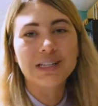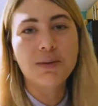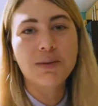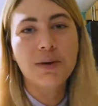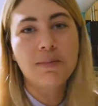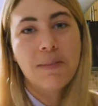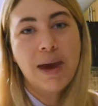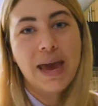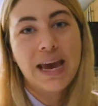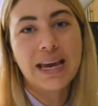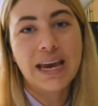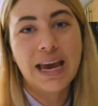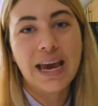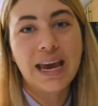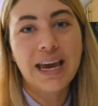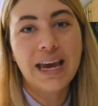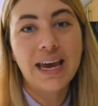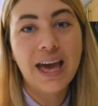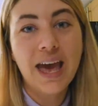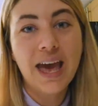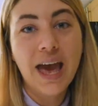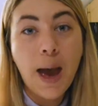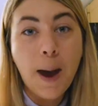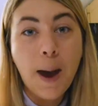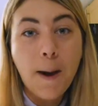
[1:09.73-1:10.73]
to be
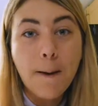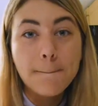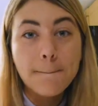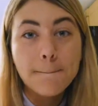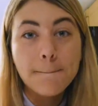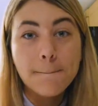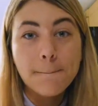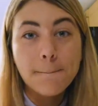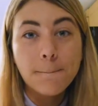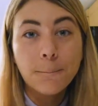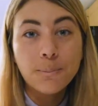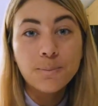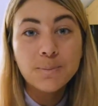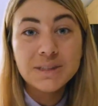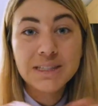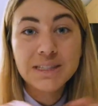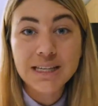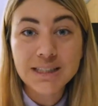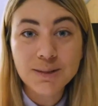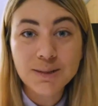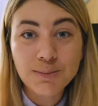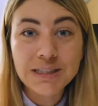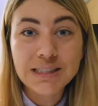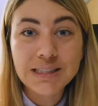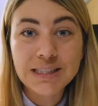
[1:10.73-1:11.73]
making
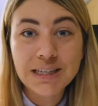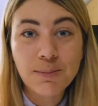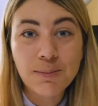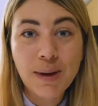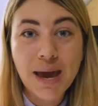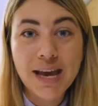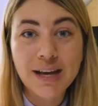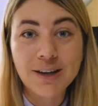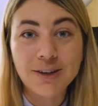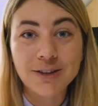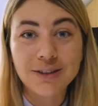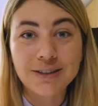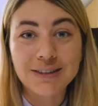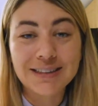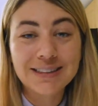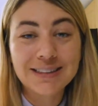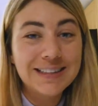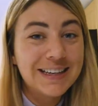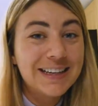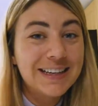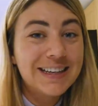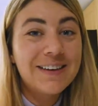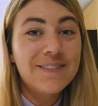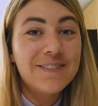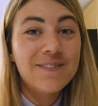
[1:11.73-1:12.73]
Sesame Seed
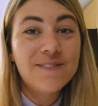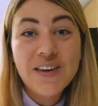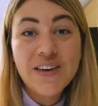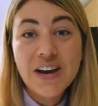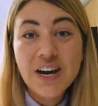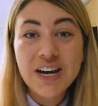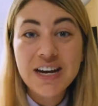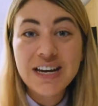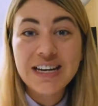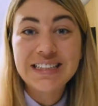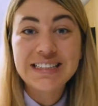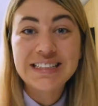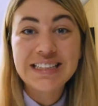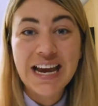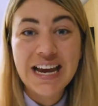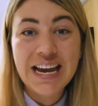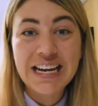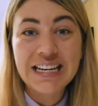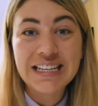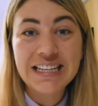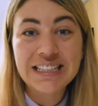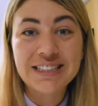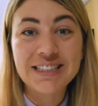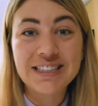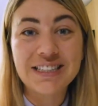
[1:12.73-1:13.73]
Bagels. Very
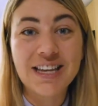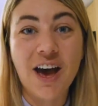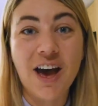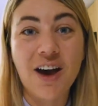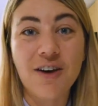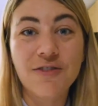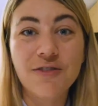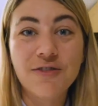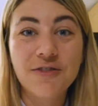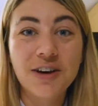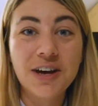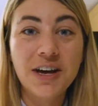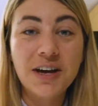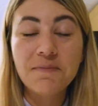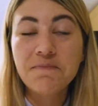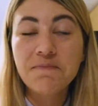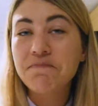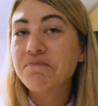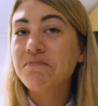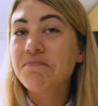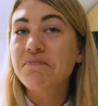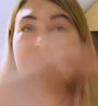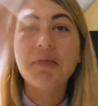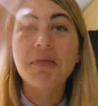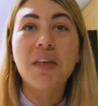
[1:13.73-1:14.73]
exciting stuff.
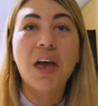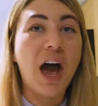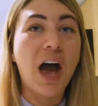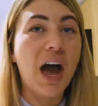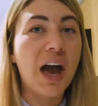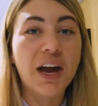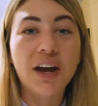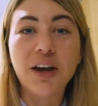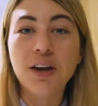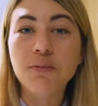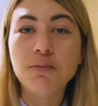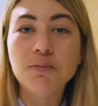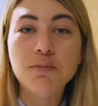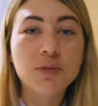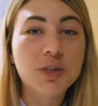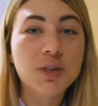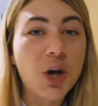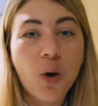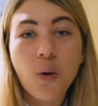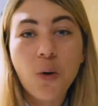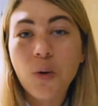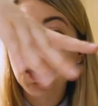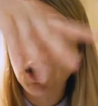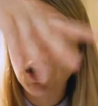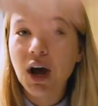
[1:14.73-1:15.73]
I'm
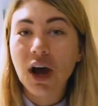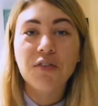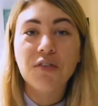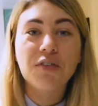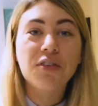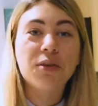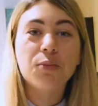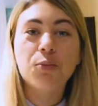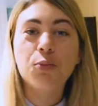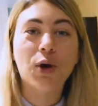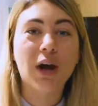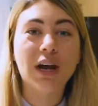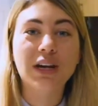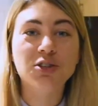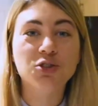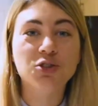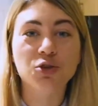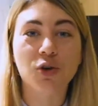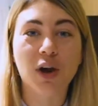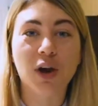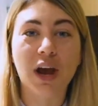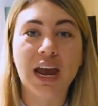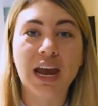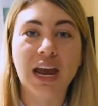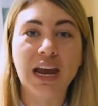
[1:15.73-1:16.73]
going off of the bread
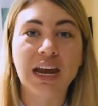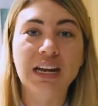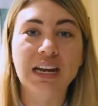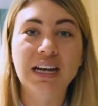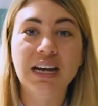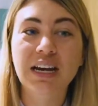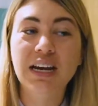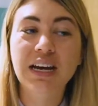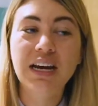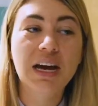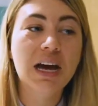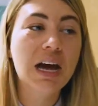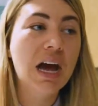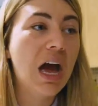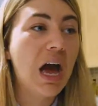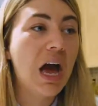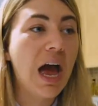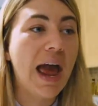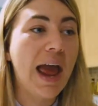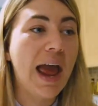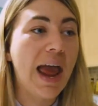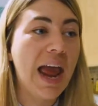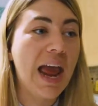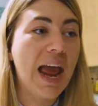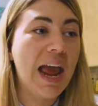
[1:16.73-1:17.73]
train,
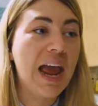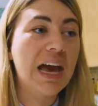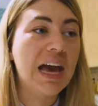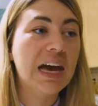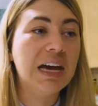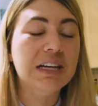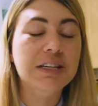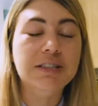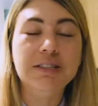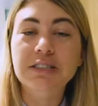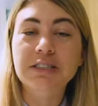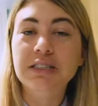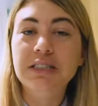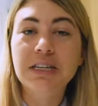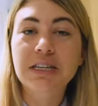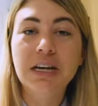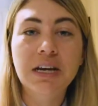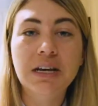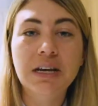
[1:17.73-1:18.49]
and